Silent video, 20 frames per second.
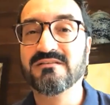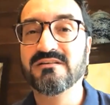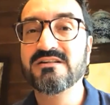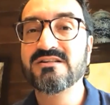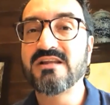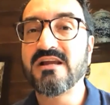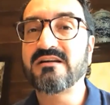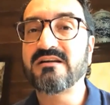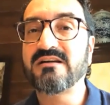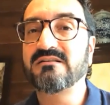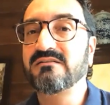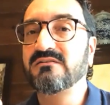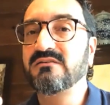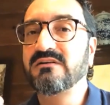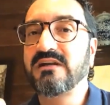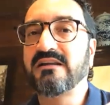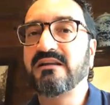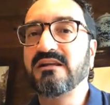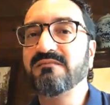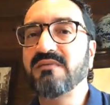It's like
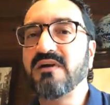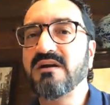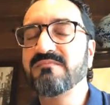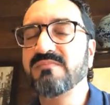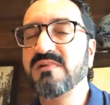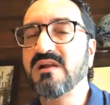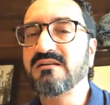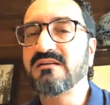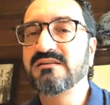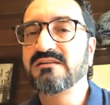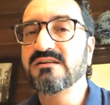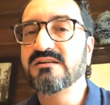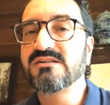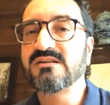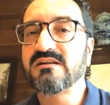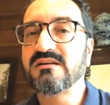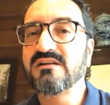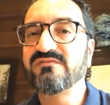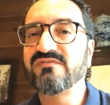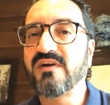getting my blood test
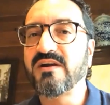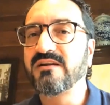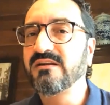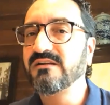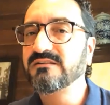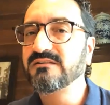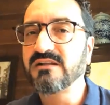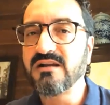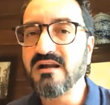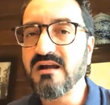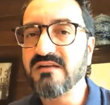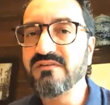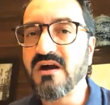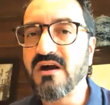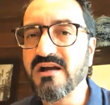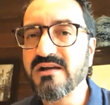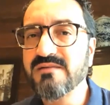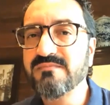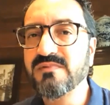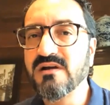done and finding that I have
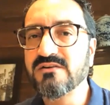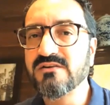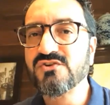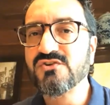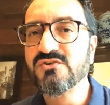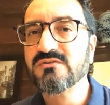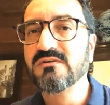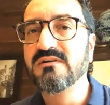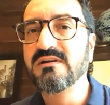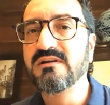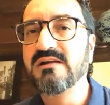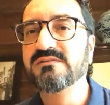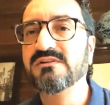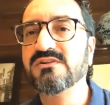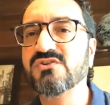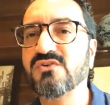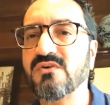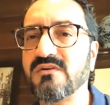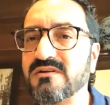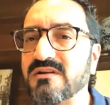high blood sugar
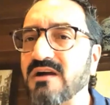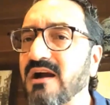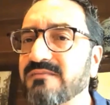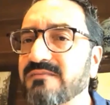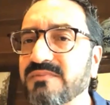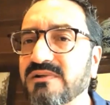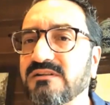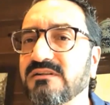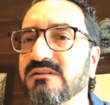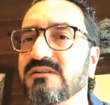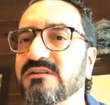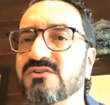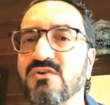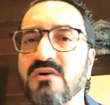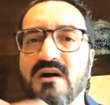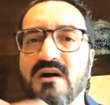levels or diabetes or